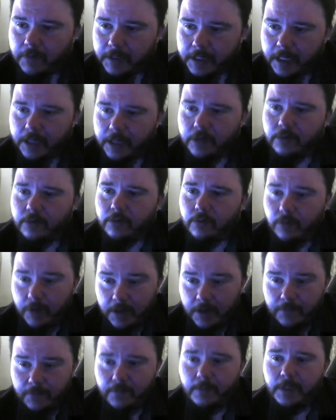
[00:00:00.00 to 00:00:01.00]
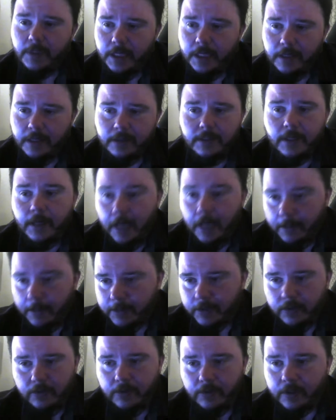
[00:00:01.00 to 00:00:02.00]
They take you away from a dating site.
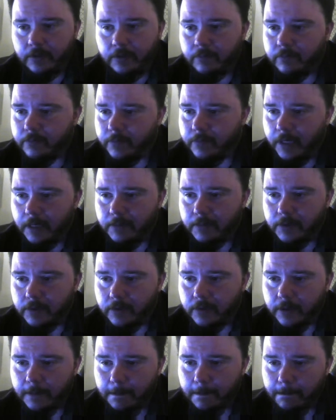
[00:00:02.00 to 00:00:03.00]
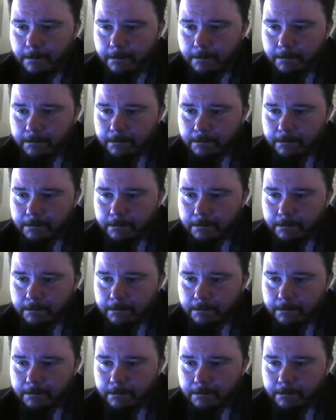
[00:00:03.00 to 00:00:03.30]
Absolutely, absolutely.